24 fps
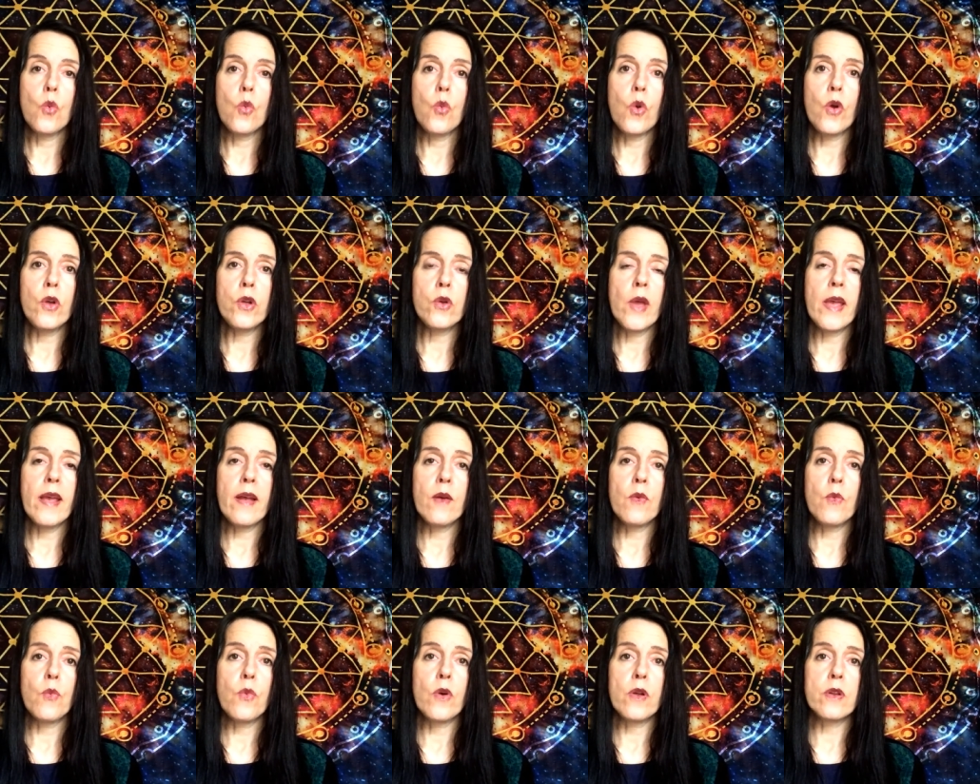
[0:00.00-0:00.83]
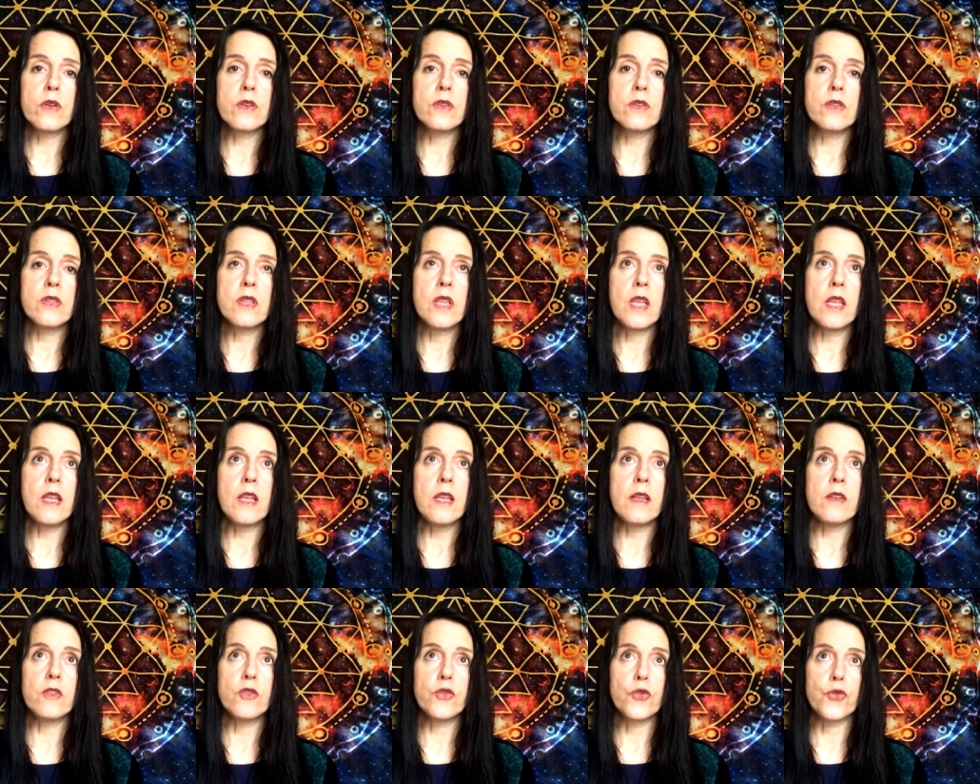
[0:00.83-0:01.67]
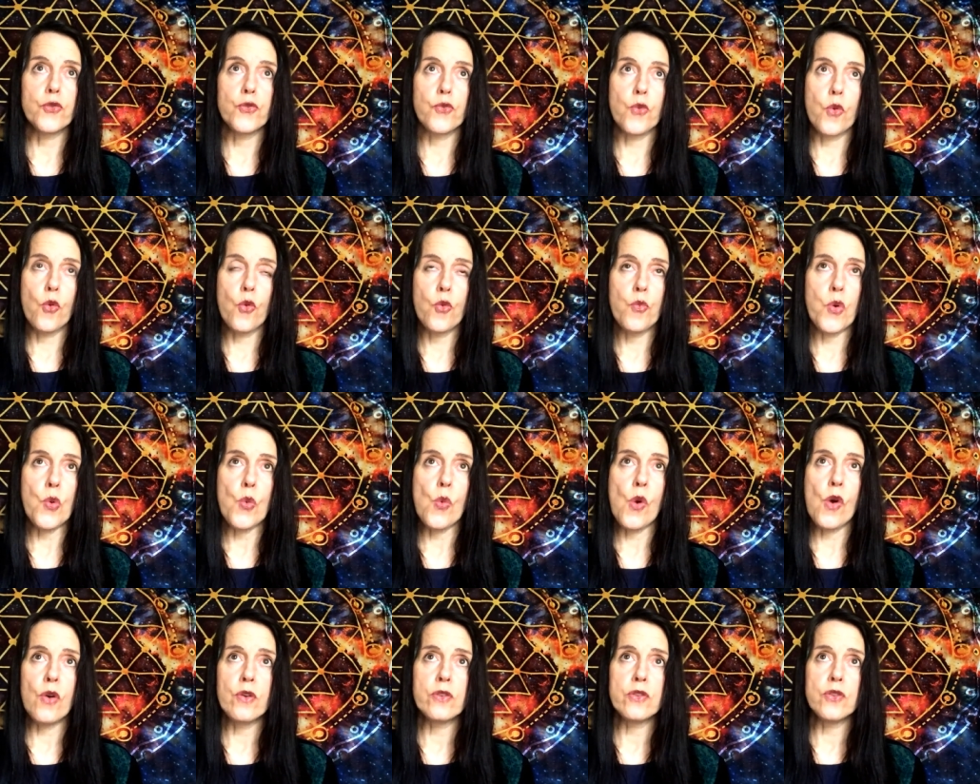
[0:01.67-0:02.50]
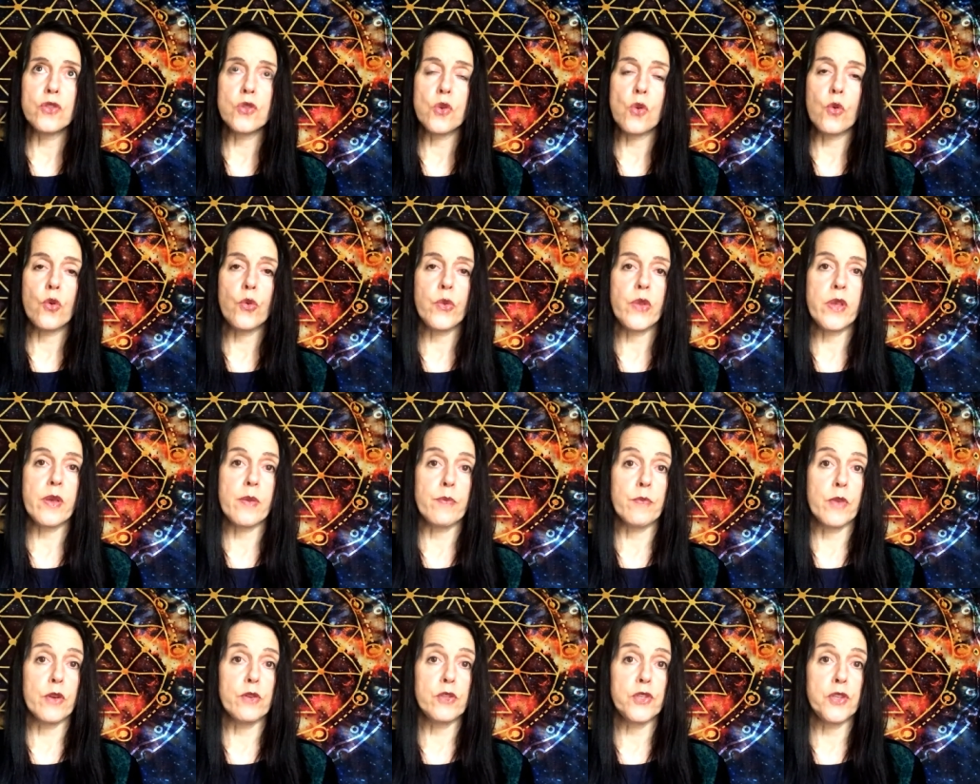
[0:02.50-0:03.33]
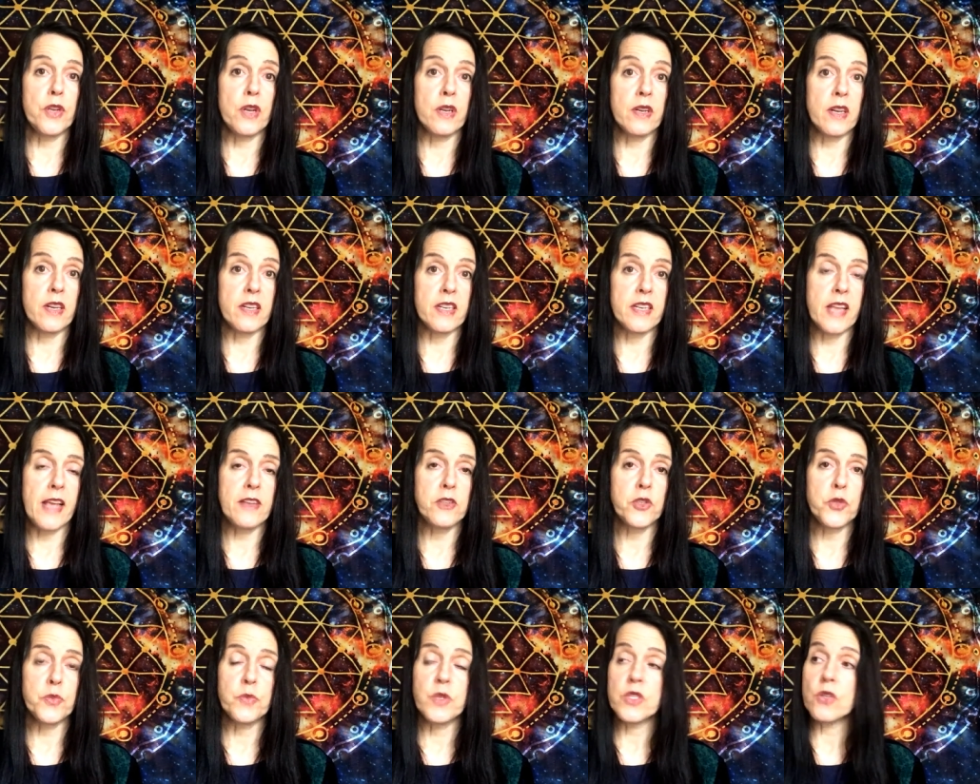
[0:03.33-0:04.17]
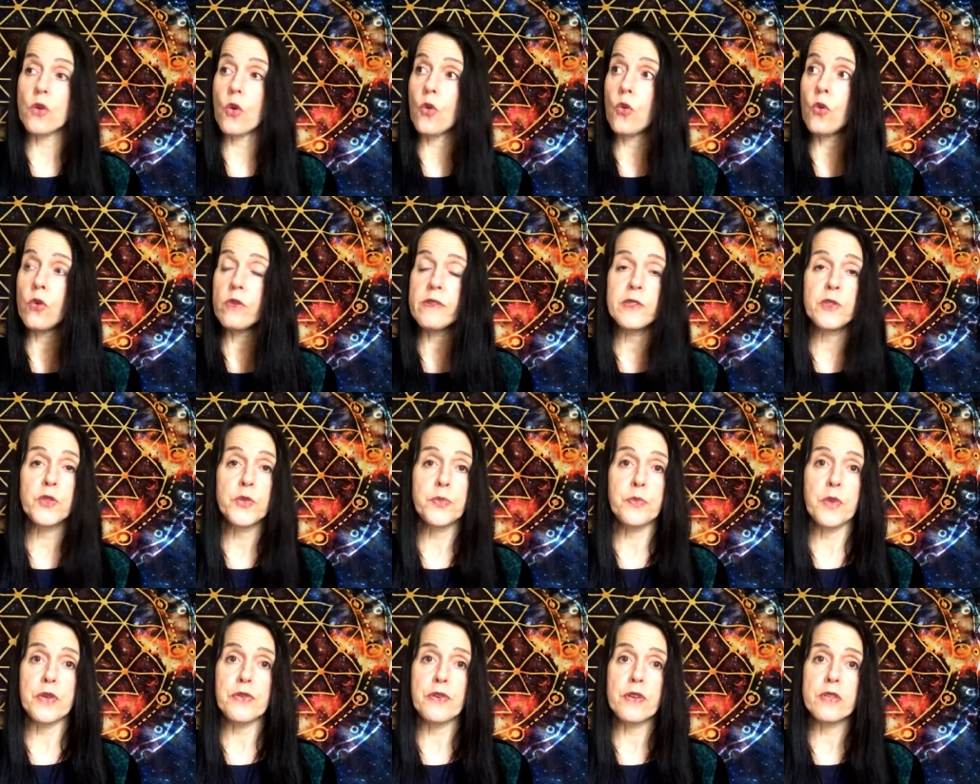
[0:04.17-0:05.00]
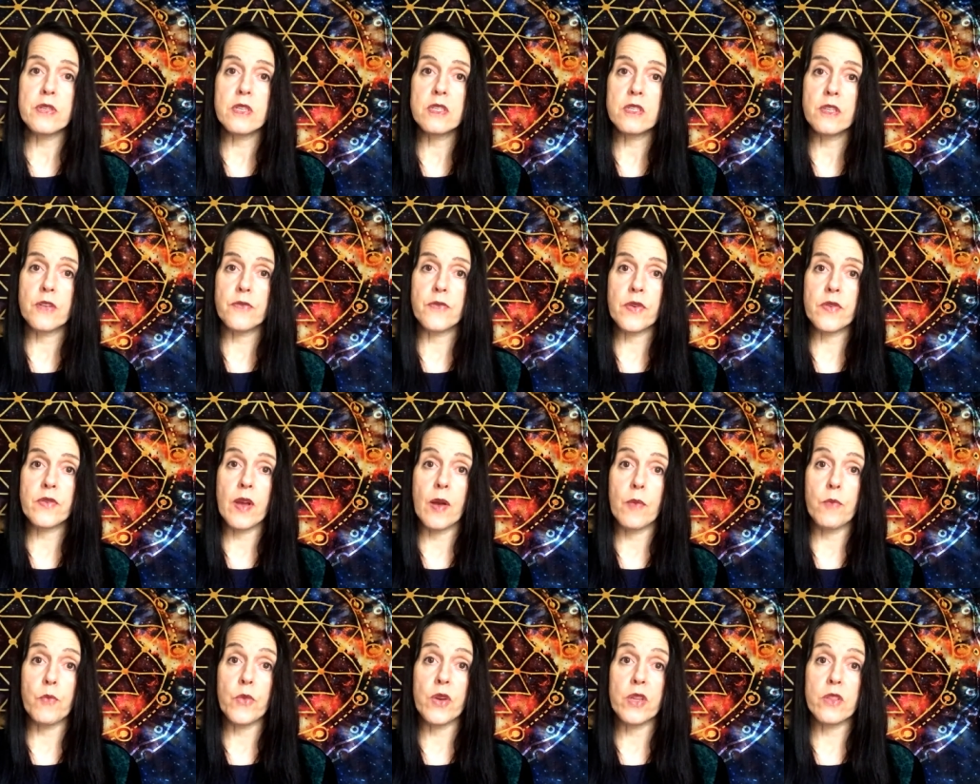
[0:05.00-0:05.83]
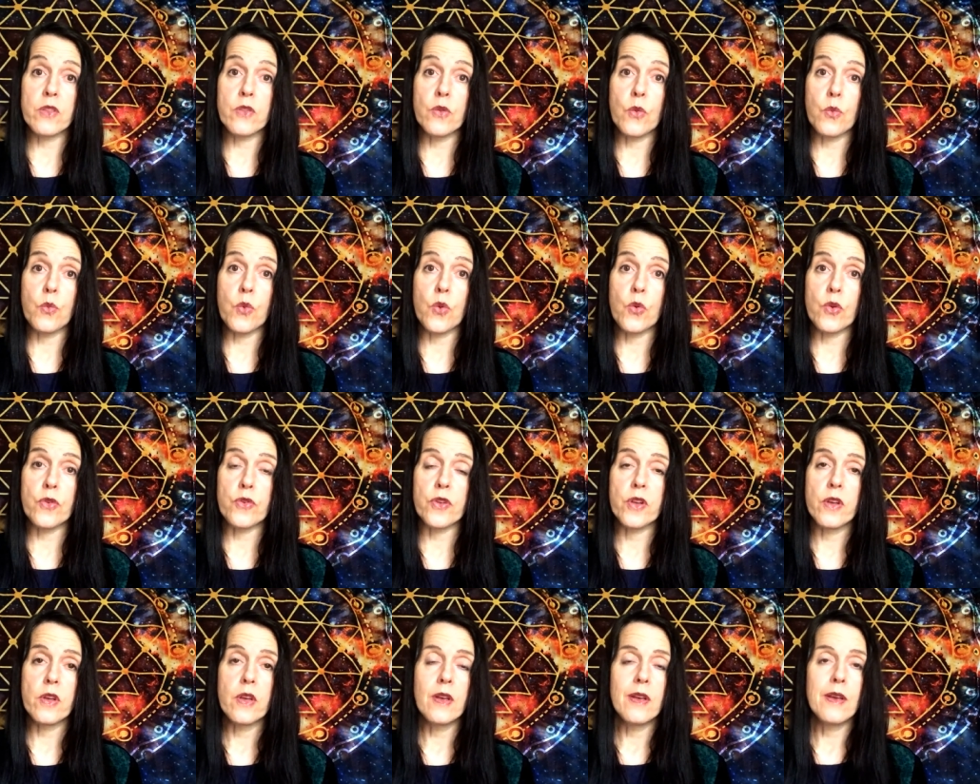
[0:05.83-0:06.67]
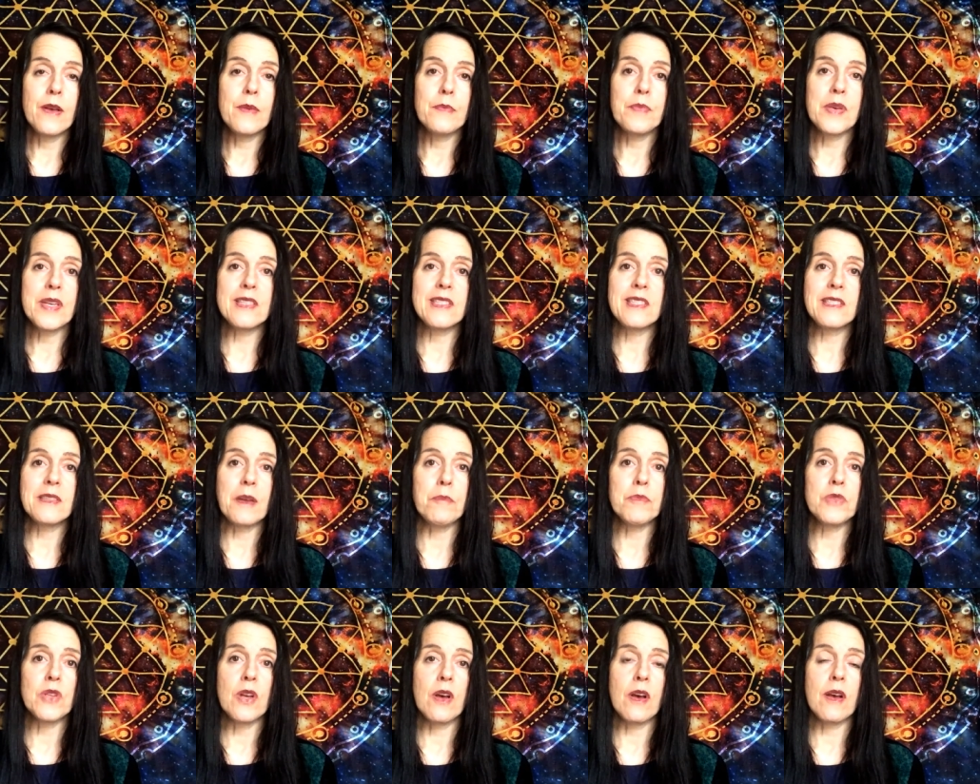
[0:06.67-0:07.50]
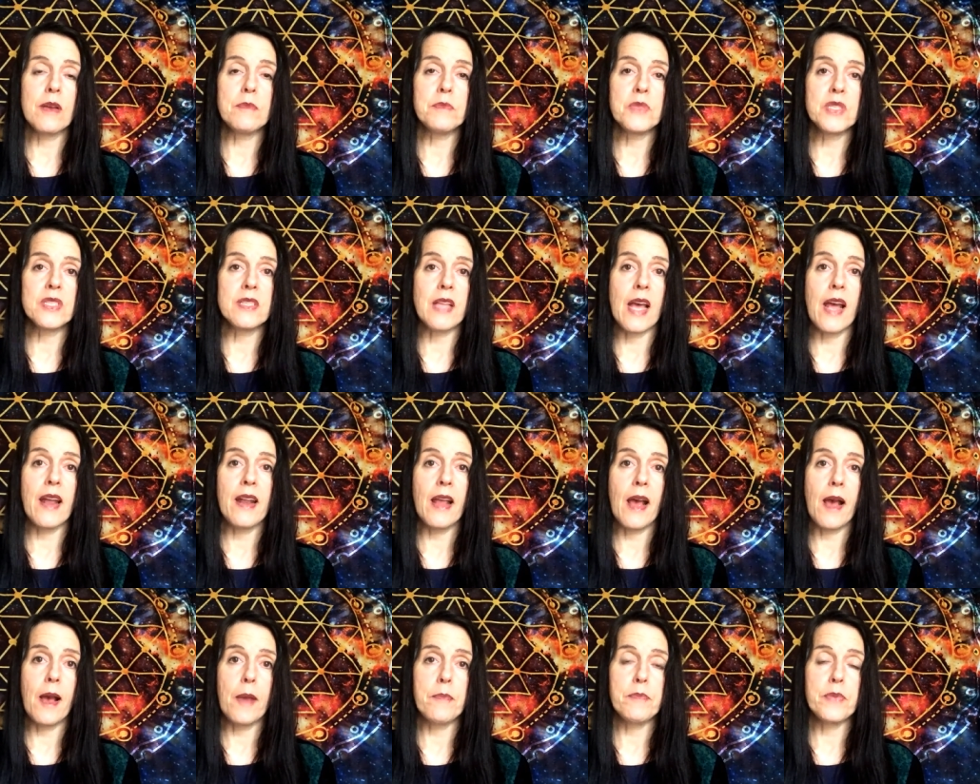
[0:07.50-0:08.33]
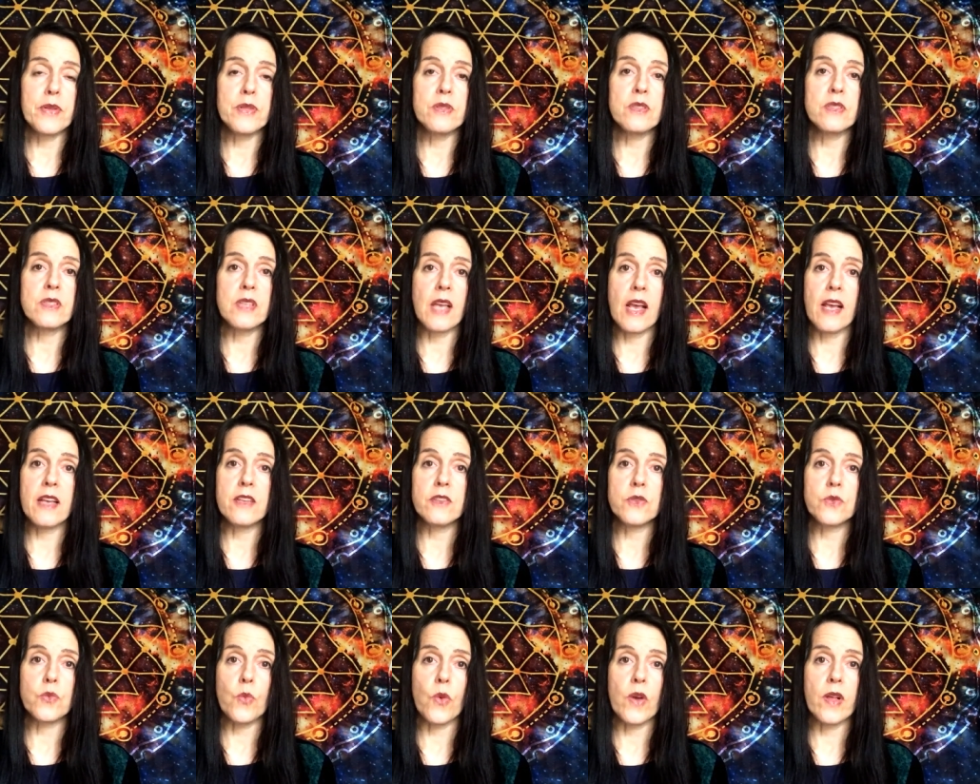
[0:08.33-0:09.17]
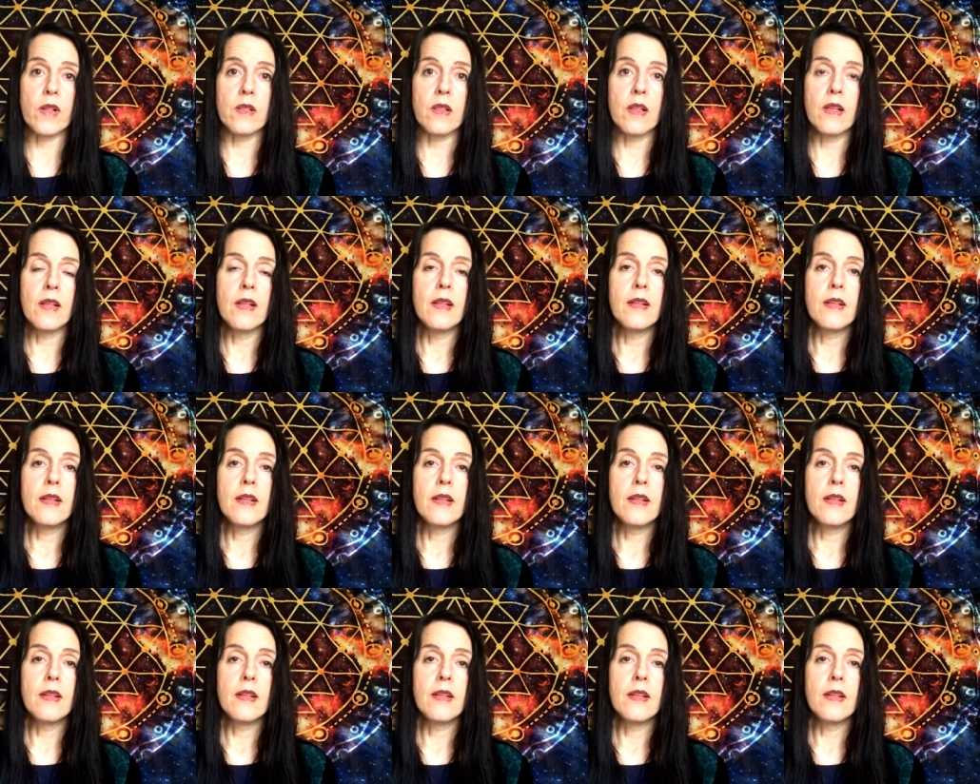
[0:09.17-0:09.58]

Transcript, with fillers: work out what the trauma was or the emotional attachment or the spirits that have come with the wood because sometimes that happens as well.